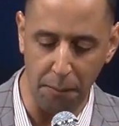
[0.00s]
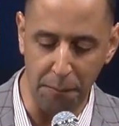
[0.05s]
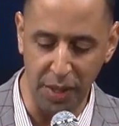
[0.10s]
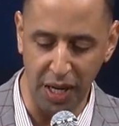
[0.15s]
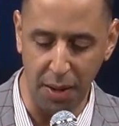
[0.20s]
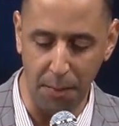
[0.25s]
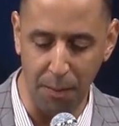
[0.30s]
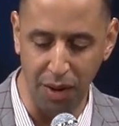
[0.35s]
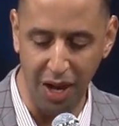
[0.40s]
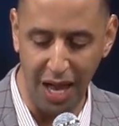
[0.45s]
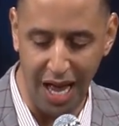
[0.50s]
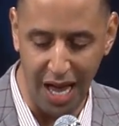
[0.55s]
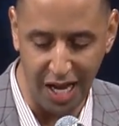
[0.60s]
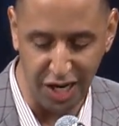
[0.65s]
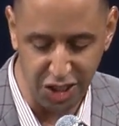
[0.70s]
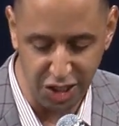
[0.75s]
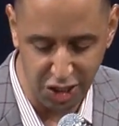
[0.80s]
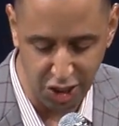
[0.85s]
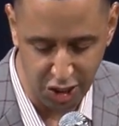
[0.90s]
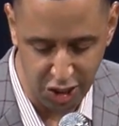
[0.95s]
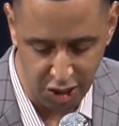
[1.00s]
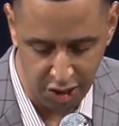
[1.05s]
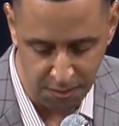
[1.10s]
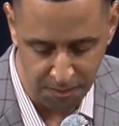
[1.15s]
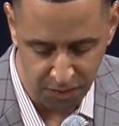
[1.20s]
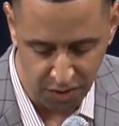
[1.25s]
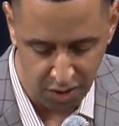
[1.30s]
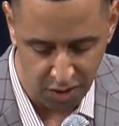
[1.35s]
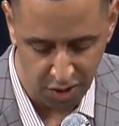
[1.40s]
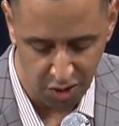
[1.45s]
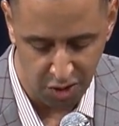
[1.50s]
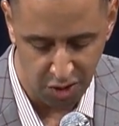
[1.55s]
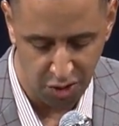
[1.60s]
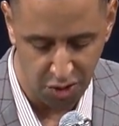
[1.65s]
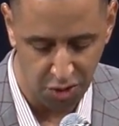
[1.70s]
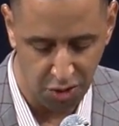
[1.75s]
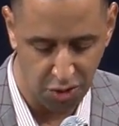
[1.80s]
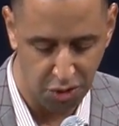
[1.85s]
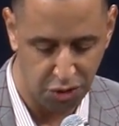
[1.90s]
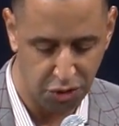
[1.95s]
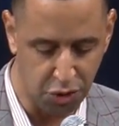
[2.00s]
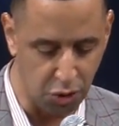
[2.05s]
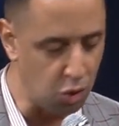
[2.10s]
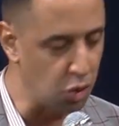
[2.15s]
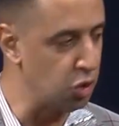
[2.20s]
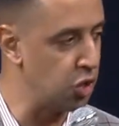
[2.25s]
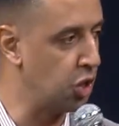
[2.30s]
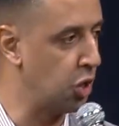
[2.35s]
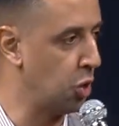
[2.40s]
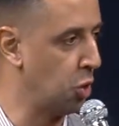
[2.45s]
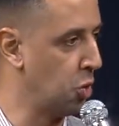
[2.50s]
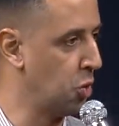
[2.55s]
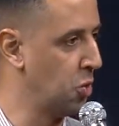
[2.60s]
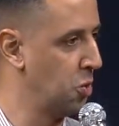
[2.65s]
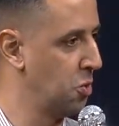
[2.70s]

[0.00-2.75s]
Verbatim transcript: be blessed through you